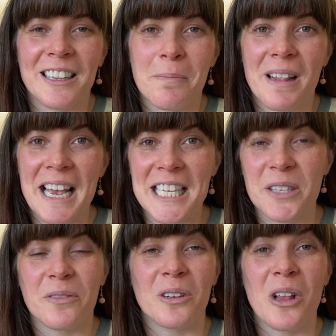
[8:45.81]
in the
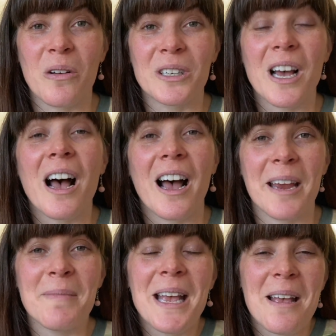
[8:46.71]
plans for a long
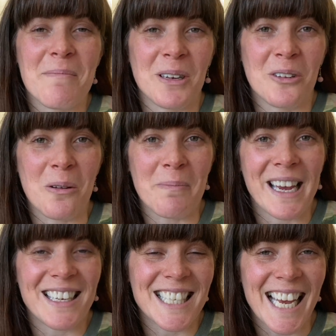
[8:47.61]
time, but not
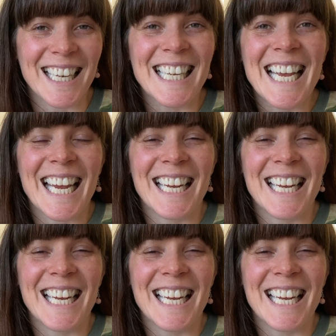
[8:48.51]
made yet.